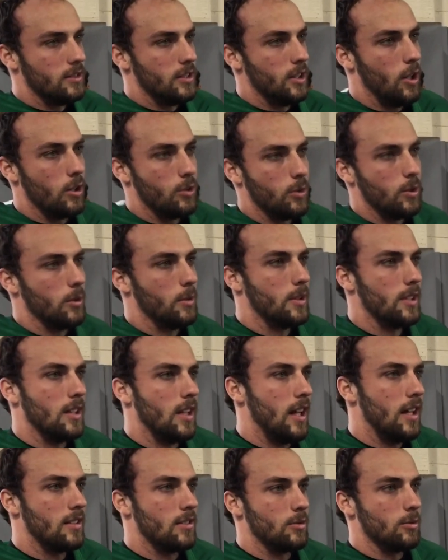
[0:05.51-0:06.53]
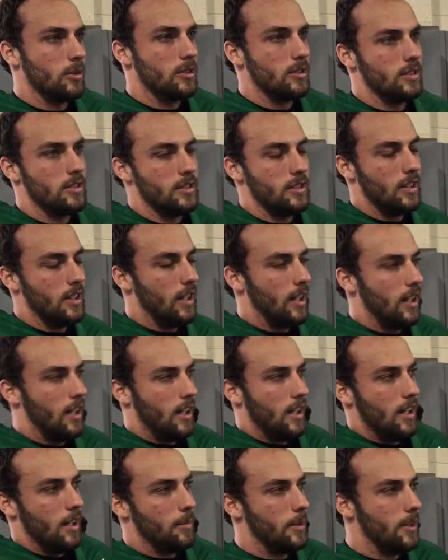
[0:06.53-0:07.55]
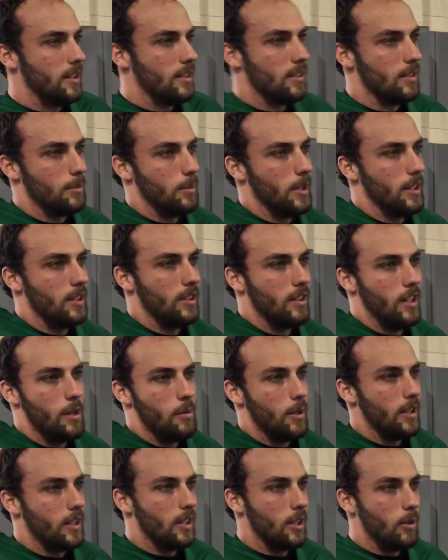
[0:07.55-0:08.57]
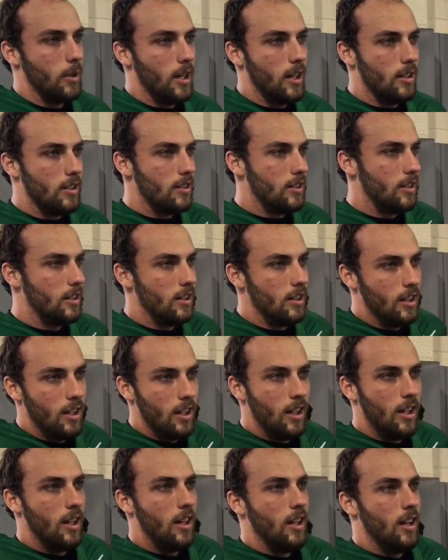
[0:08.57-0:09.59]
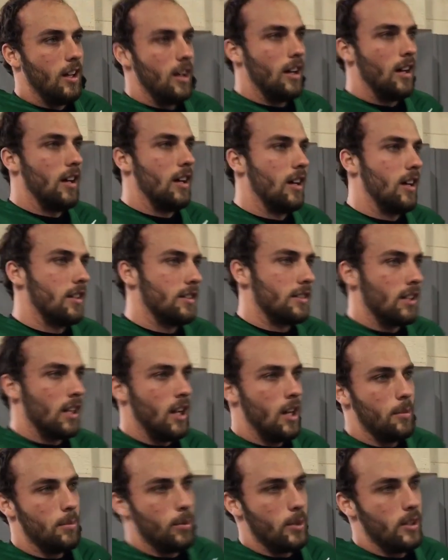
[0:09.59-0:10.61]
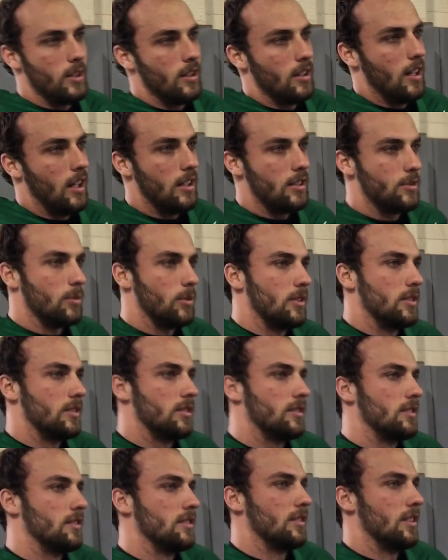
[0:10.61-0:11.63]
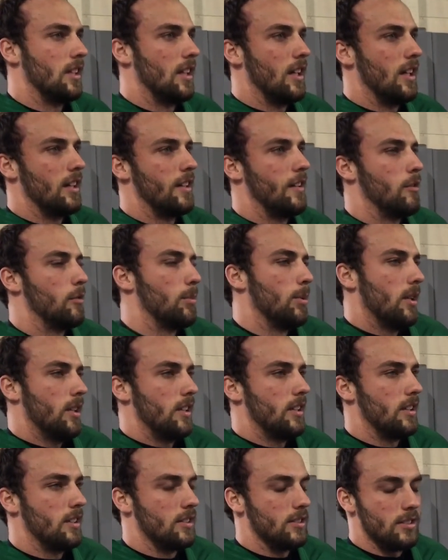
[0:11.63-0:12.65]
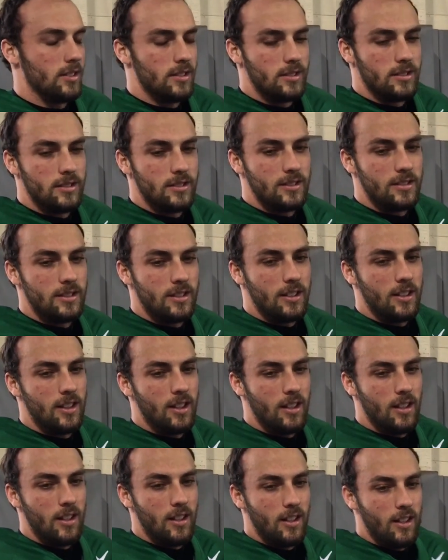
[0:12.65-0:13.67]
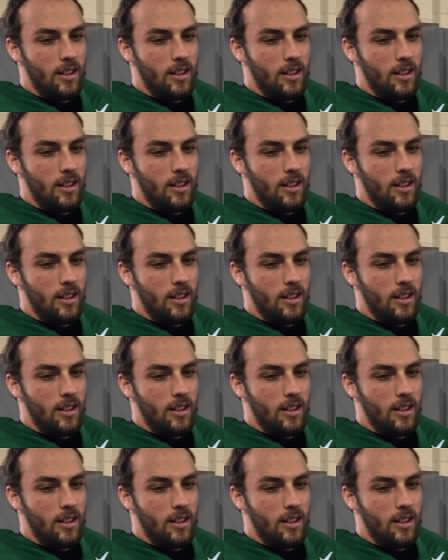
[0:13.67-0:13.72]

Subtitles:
You always want to win the last one. I mean, it would be a great way to go out. On top, winning the last one you ever play here. So.